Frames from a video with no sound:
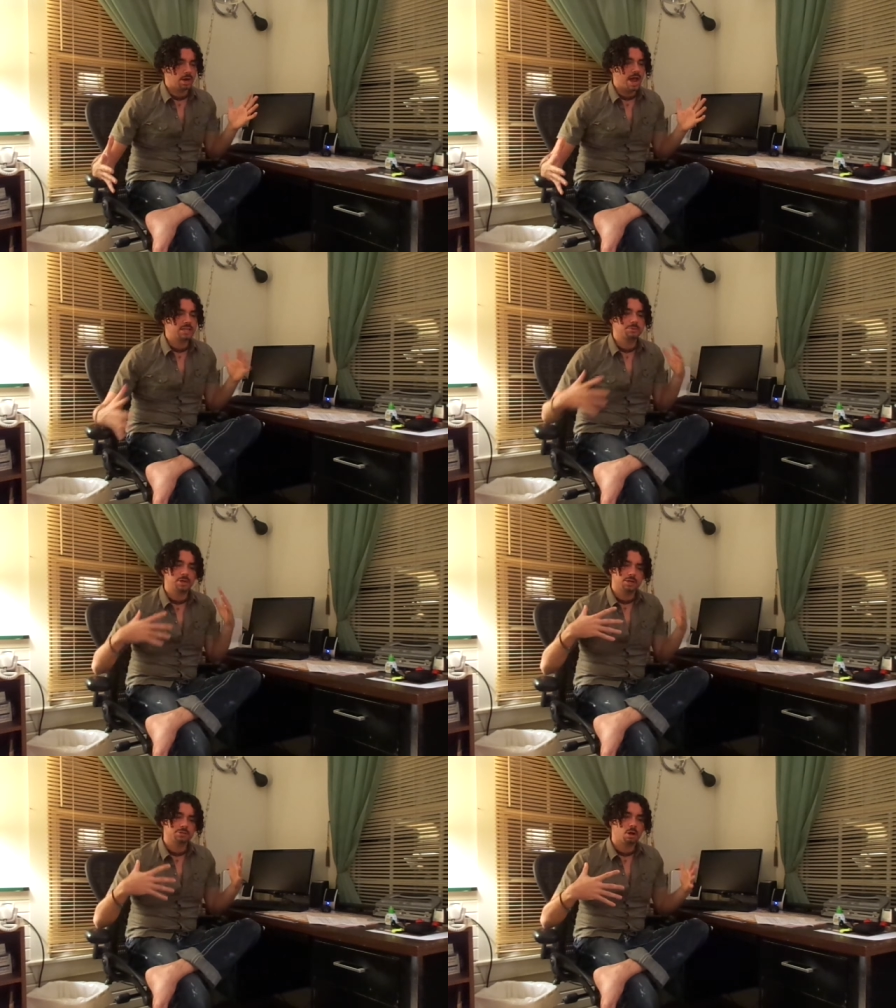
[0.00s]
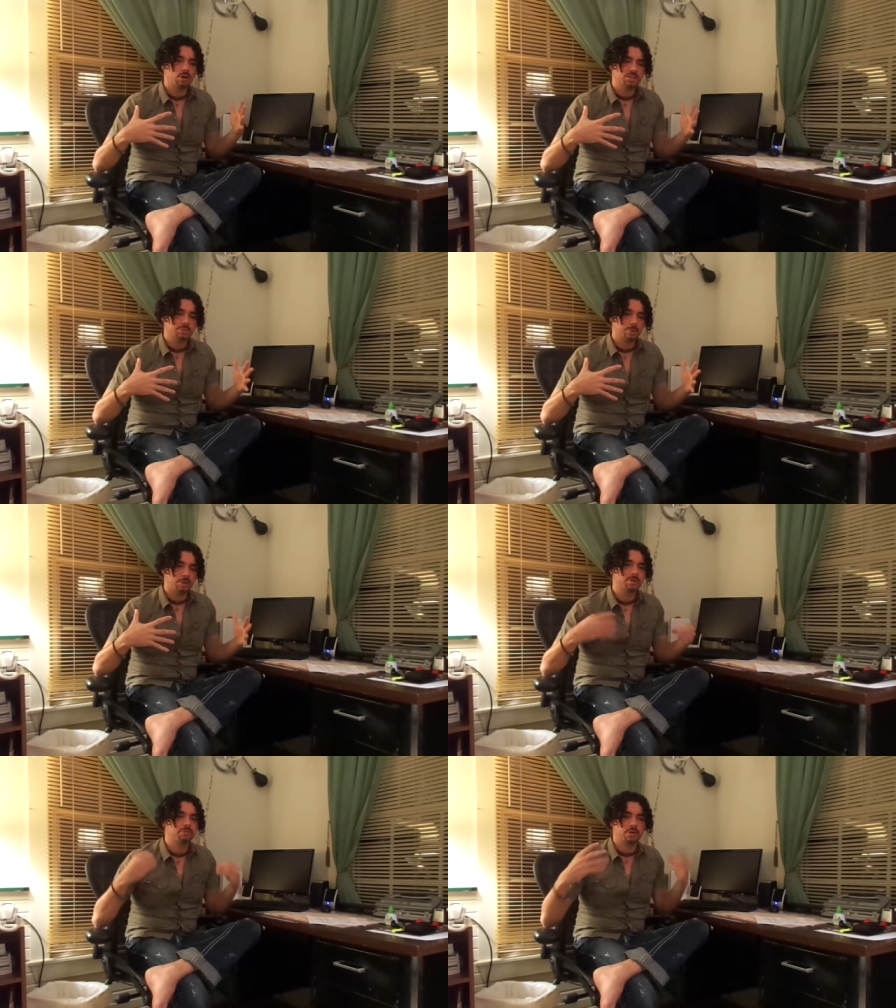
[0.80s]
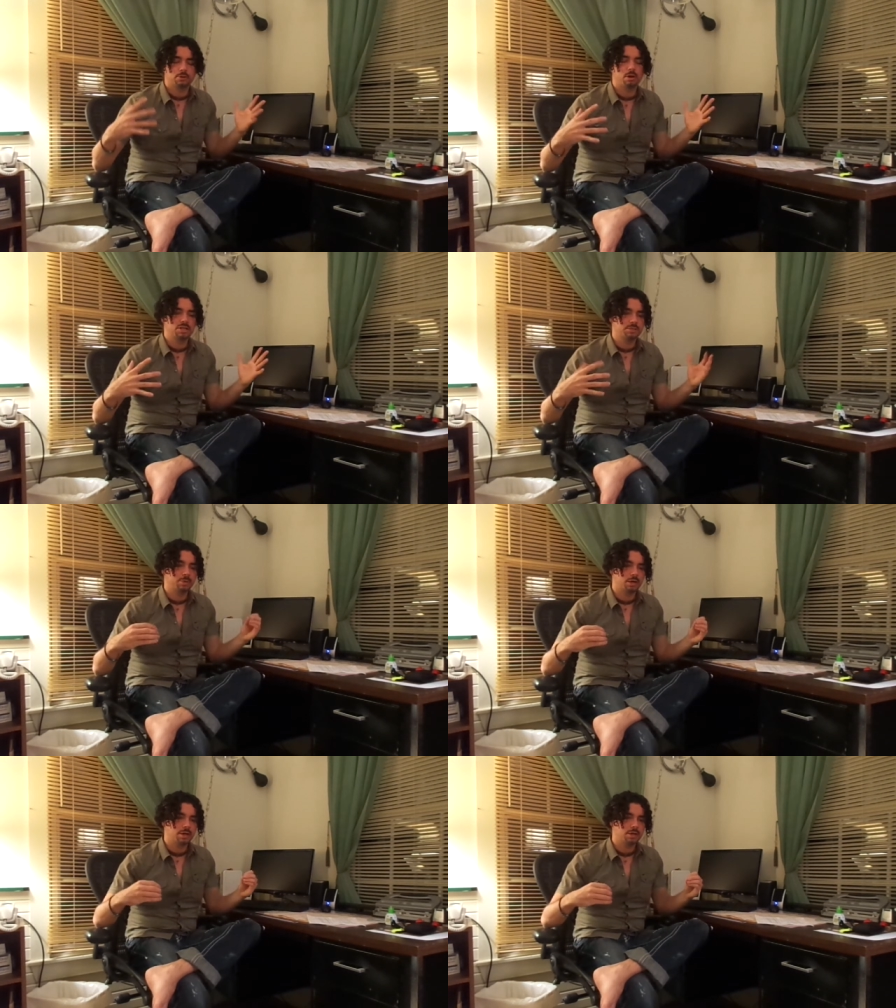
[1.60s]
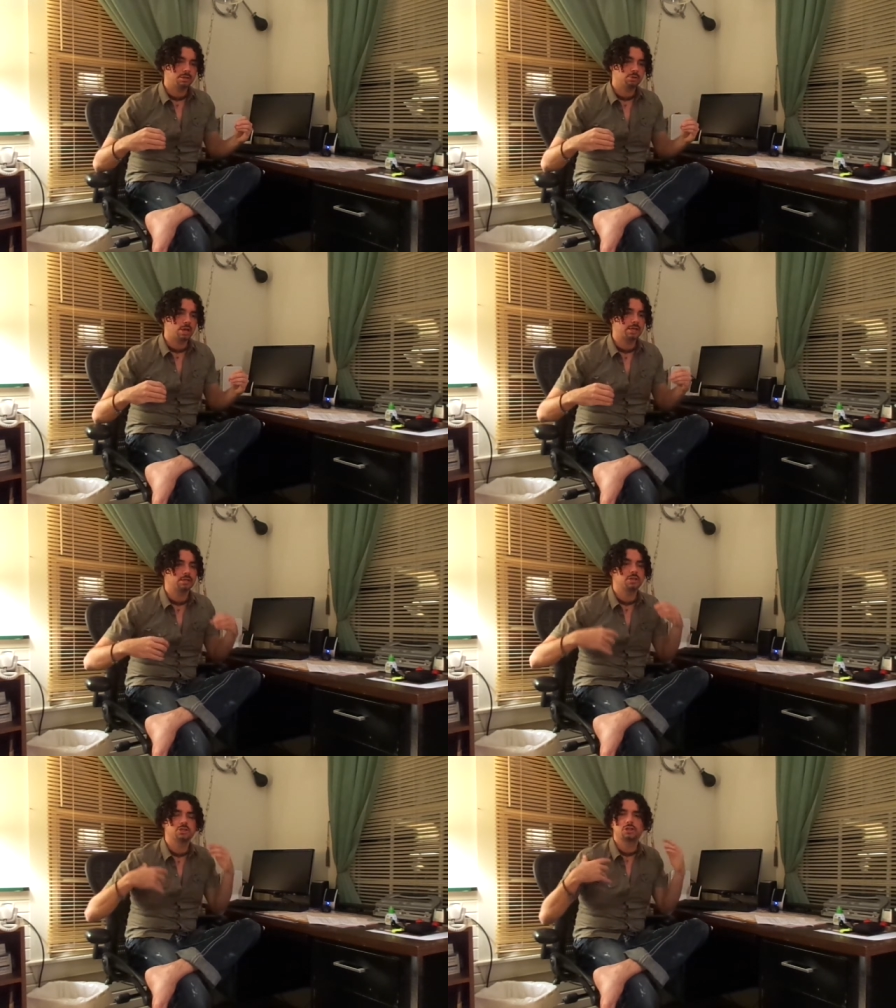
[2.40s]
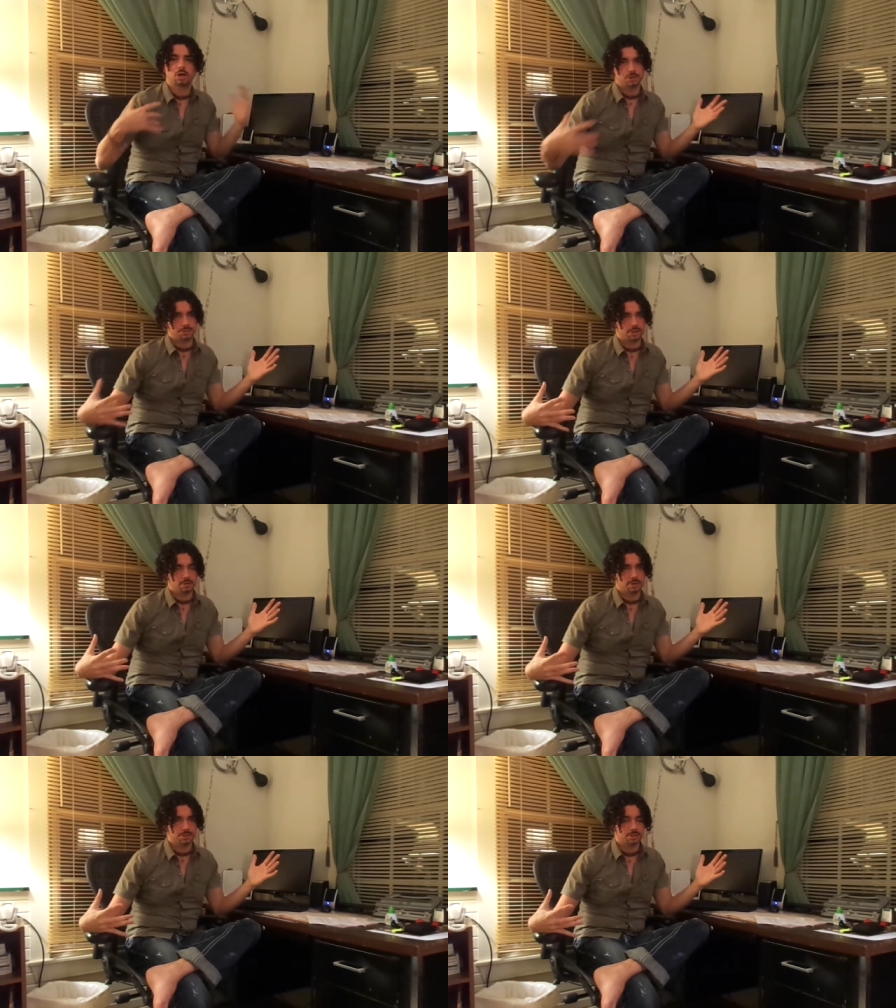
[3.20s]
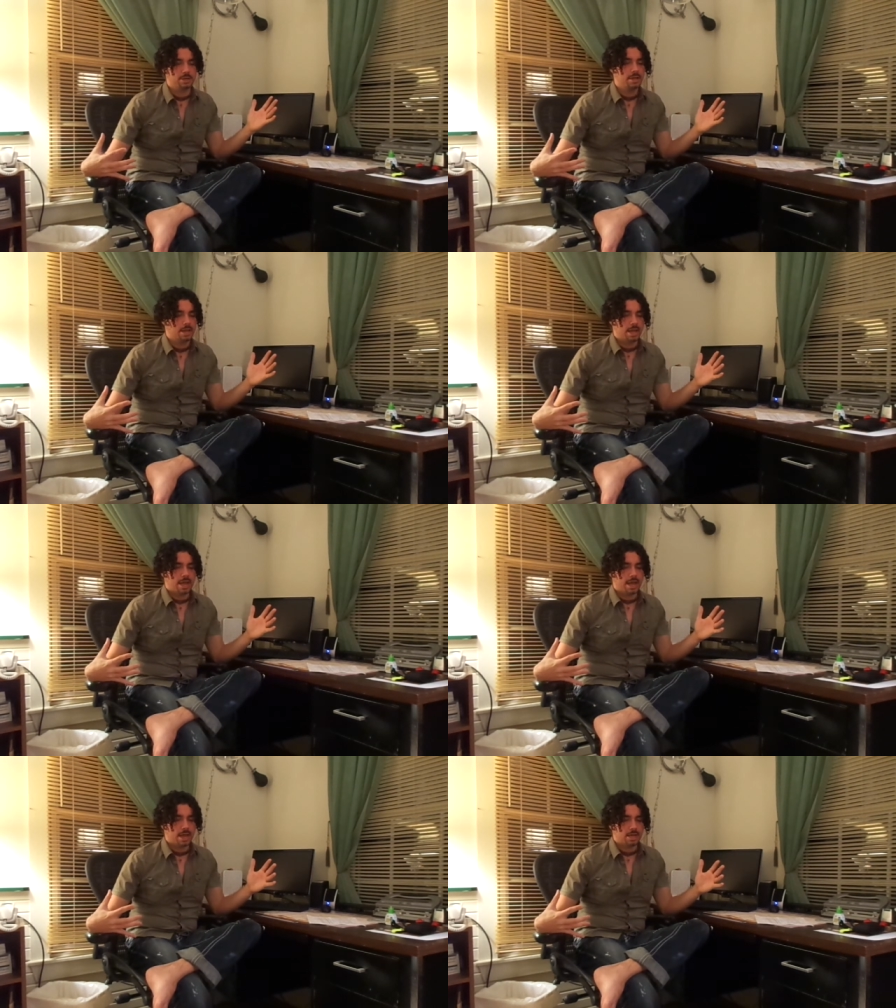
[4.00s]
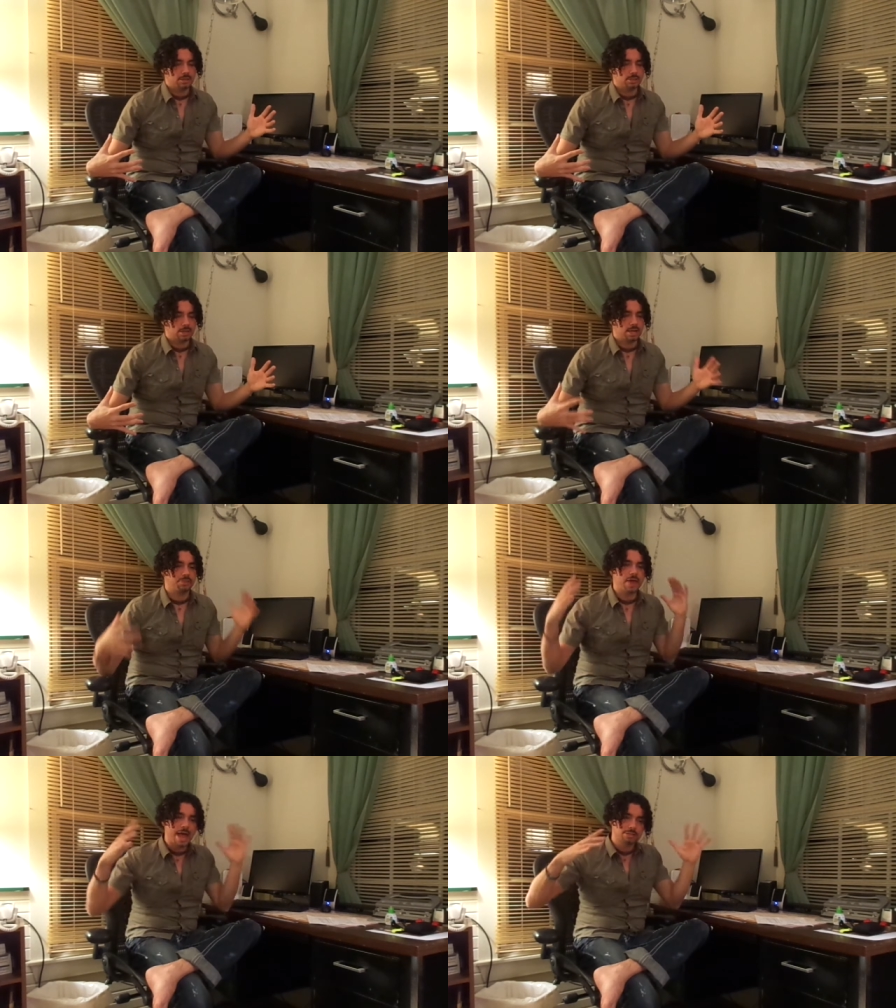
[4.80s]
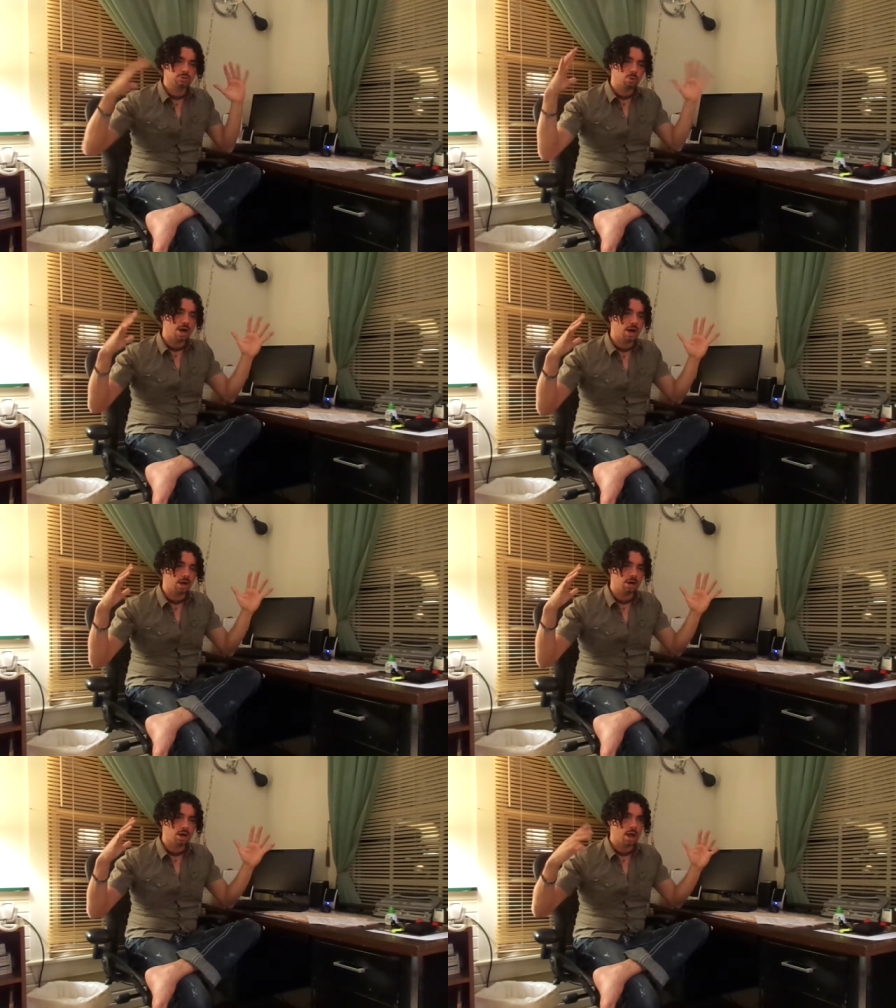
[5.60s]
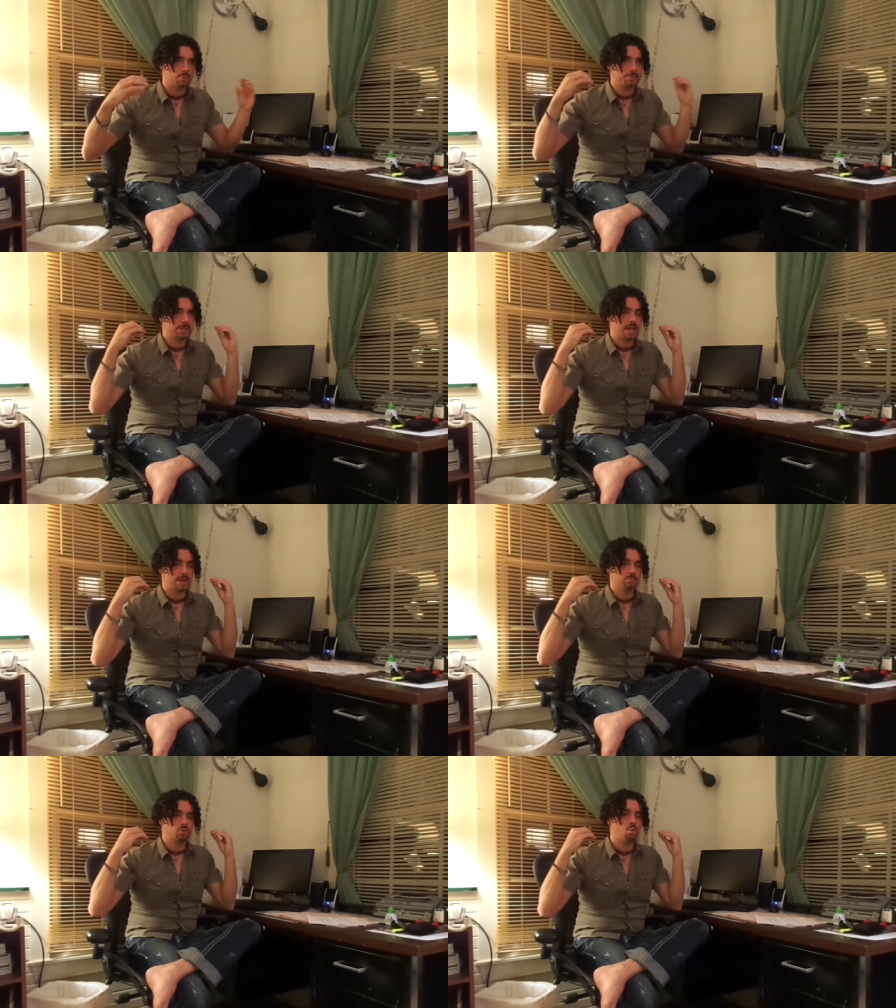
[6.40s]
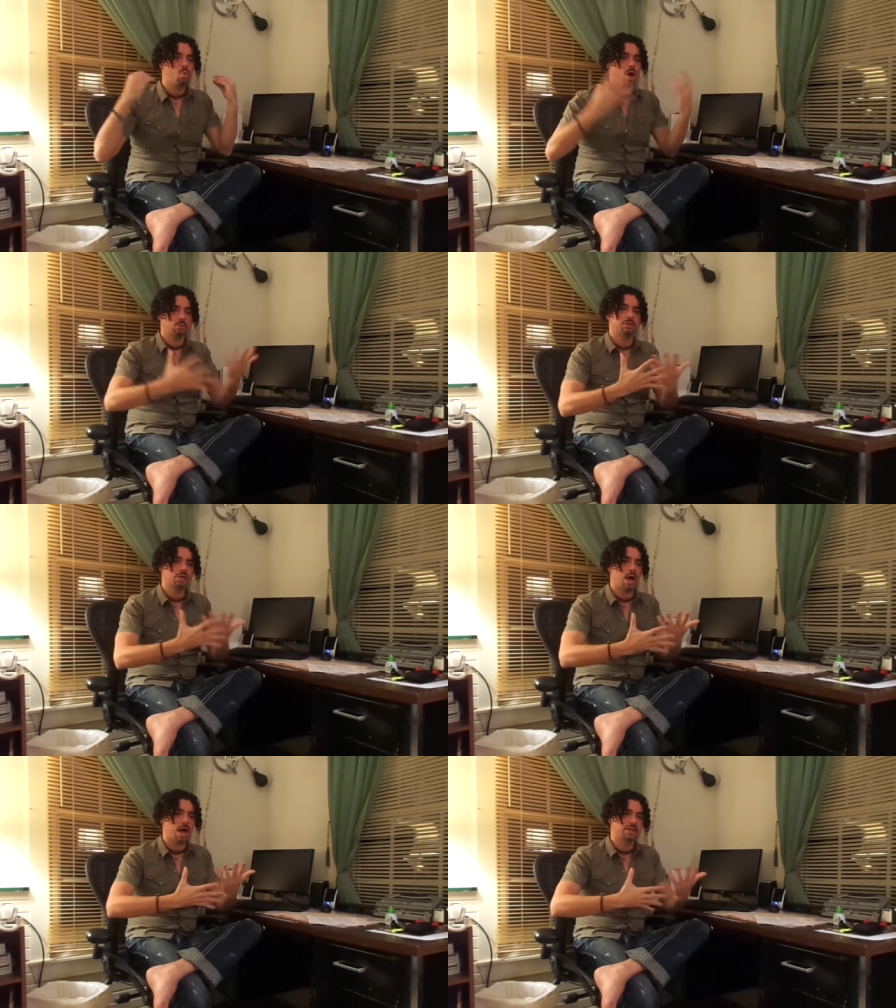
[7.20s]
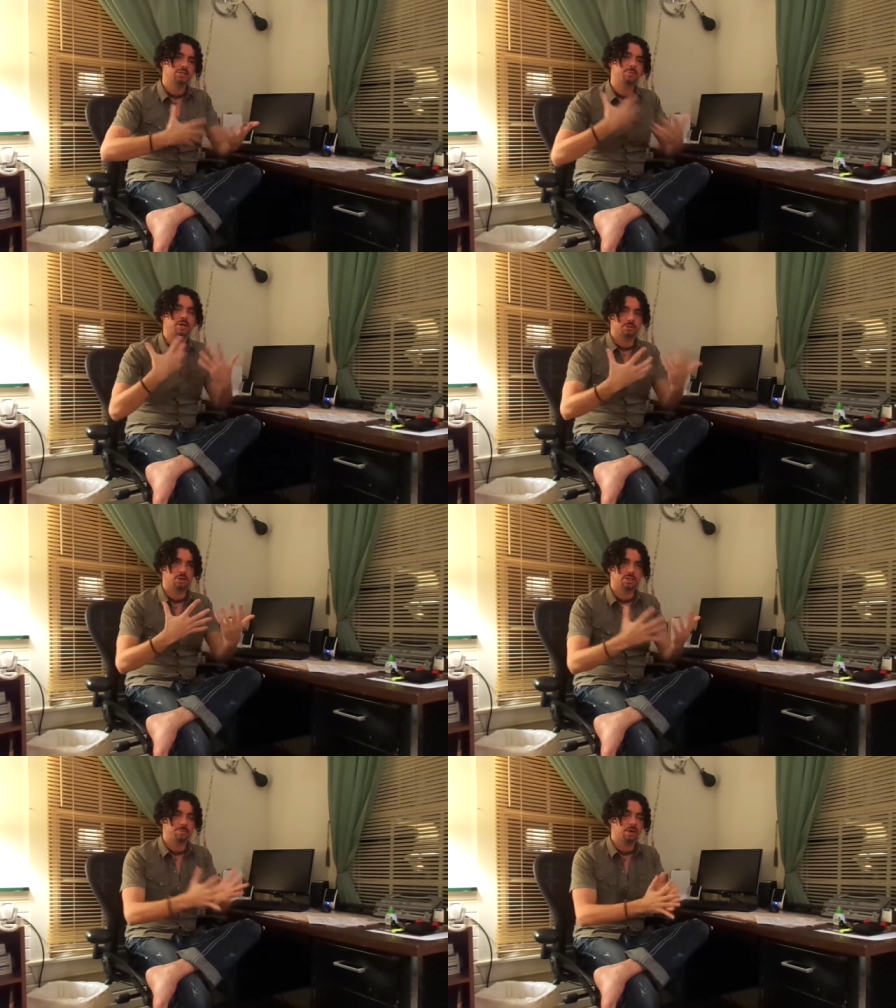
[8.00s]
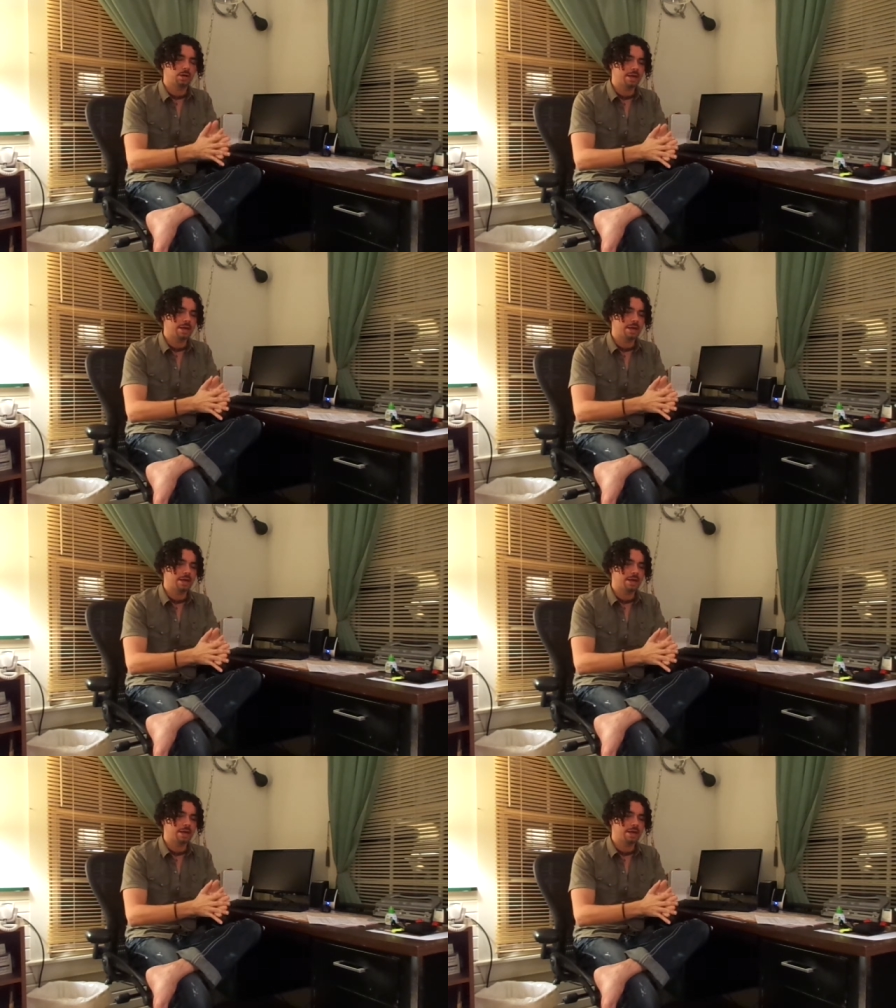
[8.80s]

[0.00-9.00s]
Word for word: I experienced the Holy Spirit, being filled with the Holy Spirit in like in a church service. And it's like that's where I became one with God, experienced the Holy Spirit.